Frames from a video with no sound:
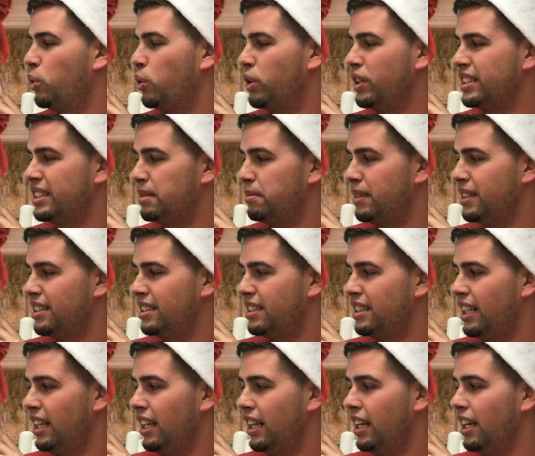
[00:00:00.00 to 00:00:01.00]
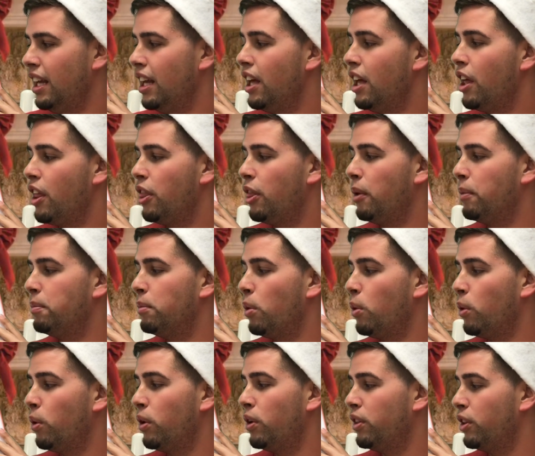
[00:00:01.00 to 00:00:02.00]
Christmas sing, the
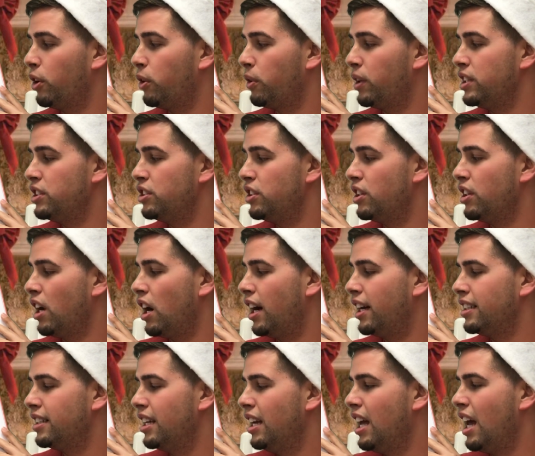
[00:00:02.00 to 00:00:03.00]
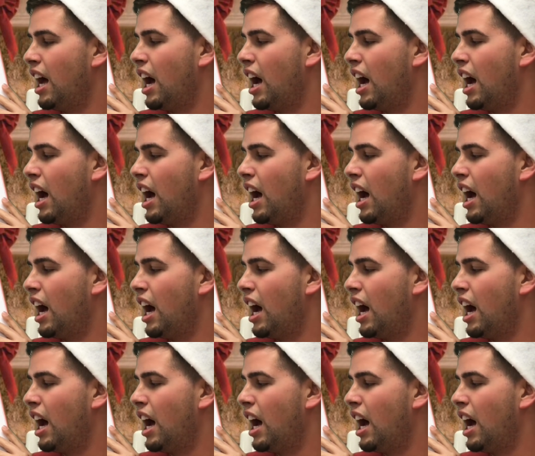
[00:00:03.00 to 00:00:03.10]
more the Grinch thought,